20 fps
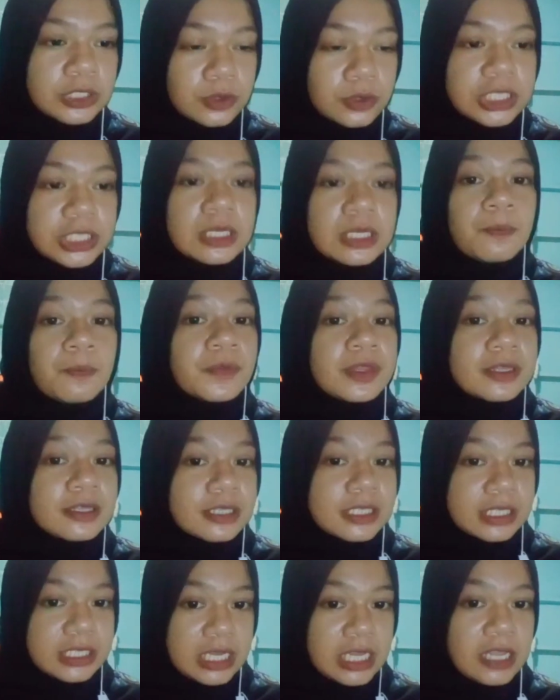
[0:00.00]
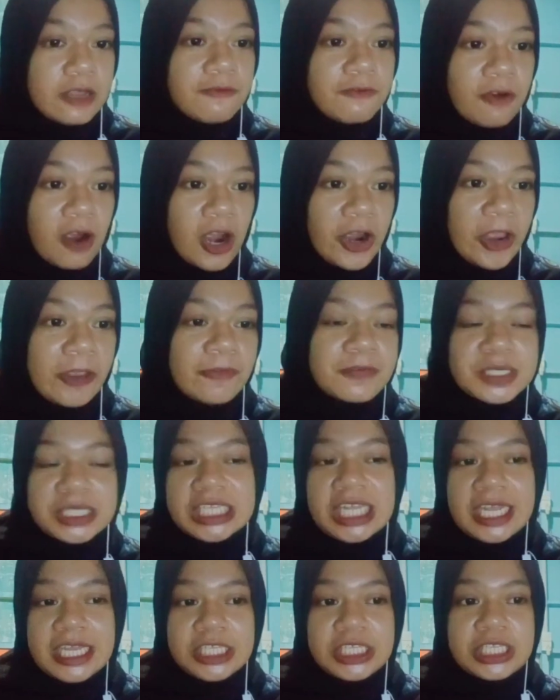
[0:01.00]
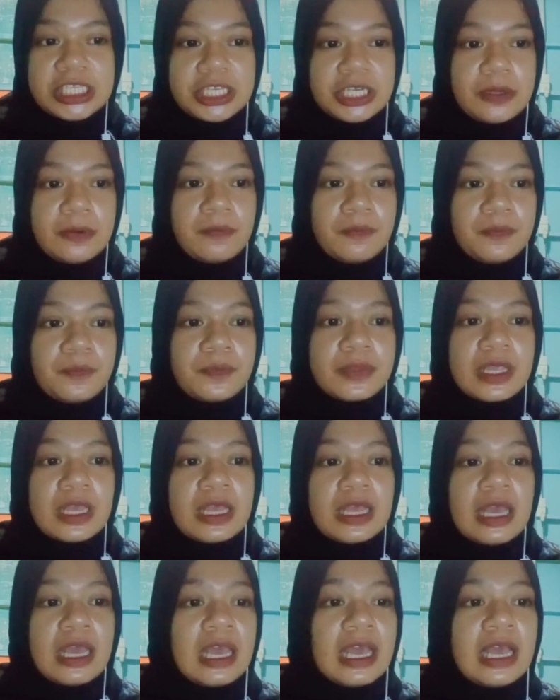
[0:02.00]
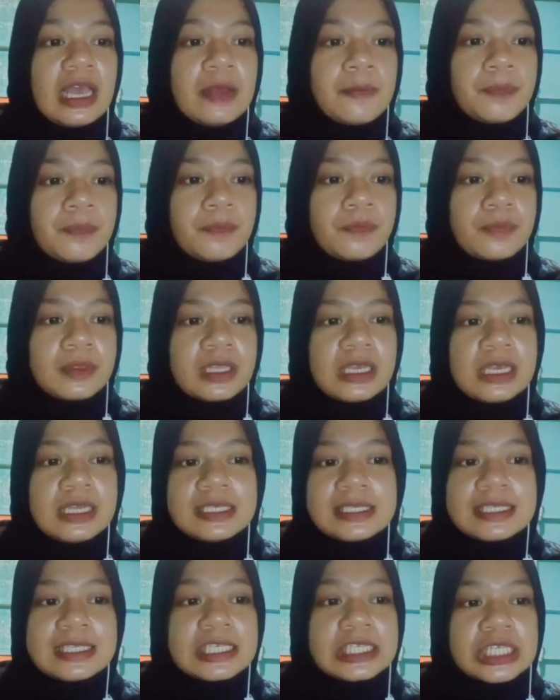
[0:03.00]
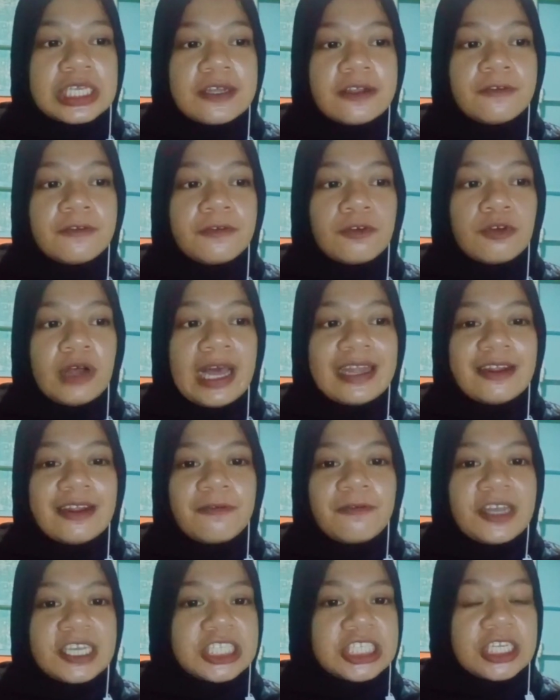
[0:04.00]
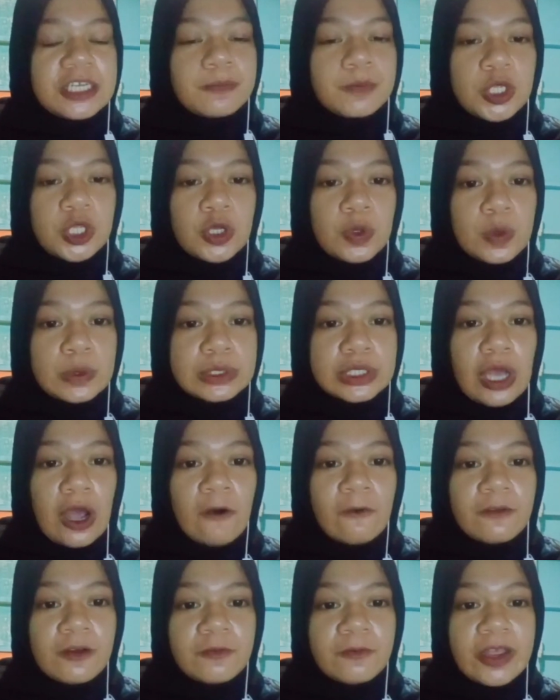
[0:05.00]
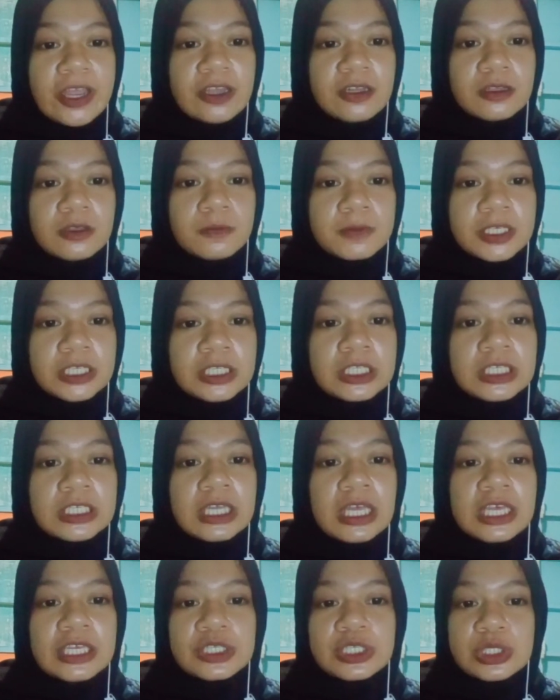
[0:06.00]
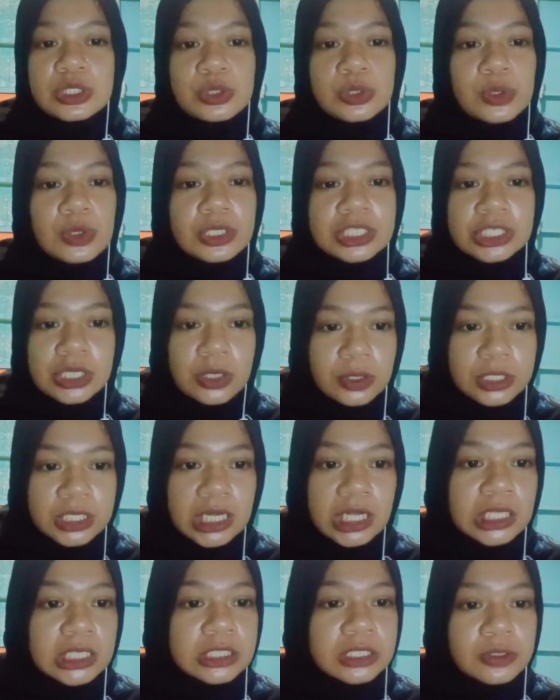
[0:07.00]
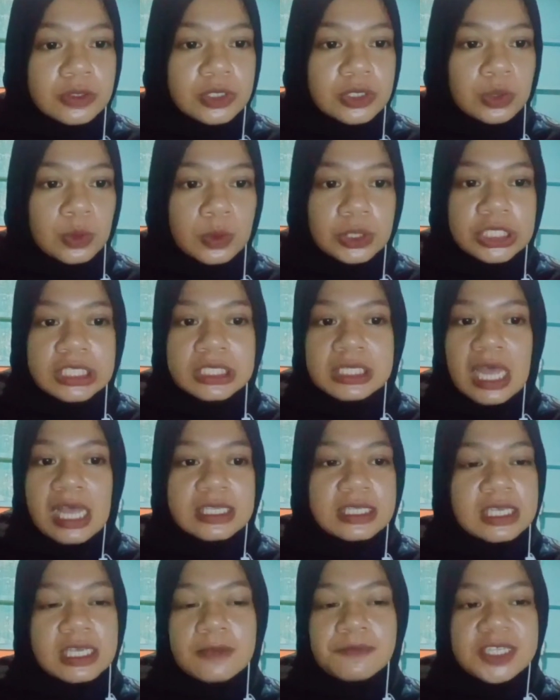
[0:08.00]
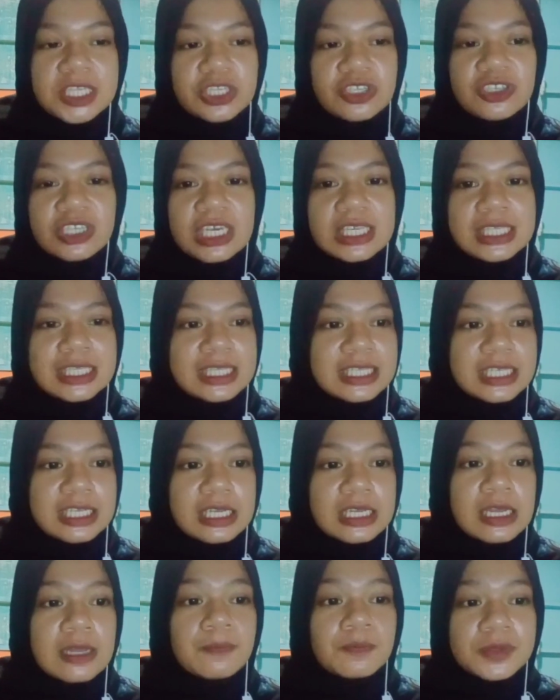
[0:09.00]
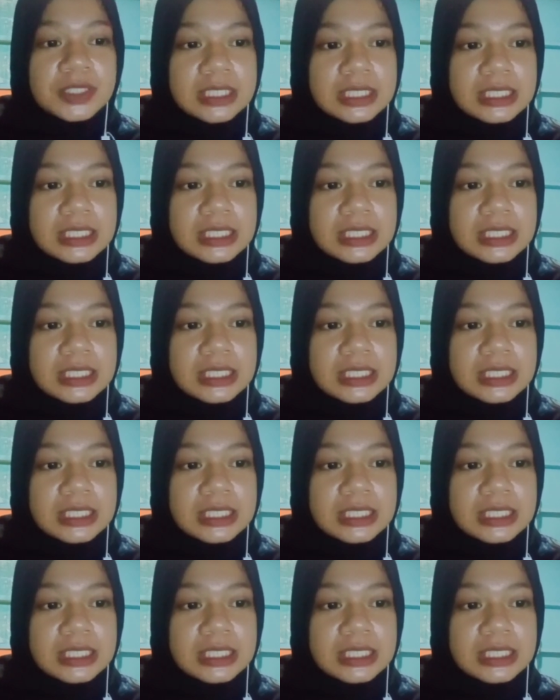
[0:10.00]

procedures. T5, test. It is the skillful and effective use of available instructional resource that keeps students